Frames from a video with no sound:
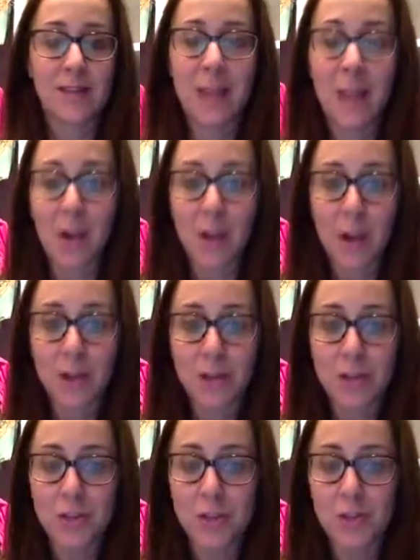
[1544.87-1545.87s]
And
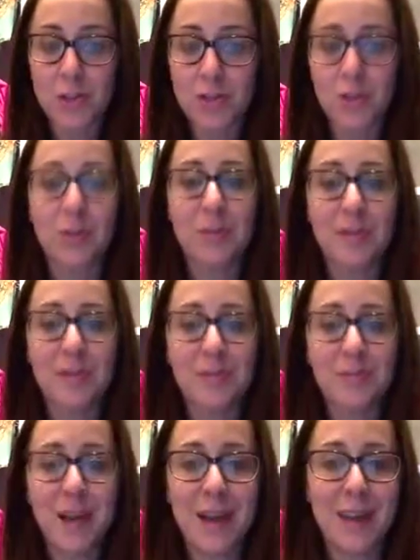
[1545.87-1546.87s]
congratulations, Rachel.
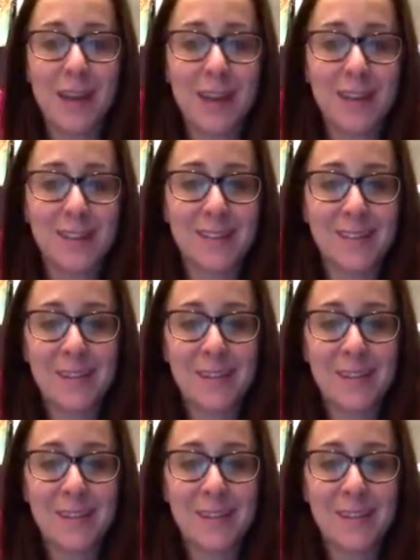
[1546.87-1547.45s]
Bye, guys.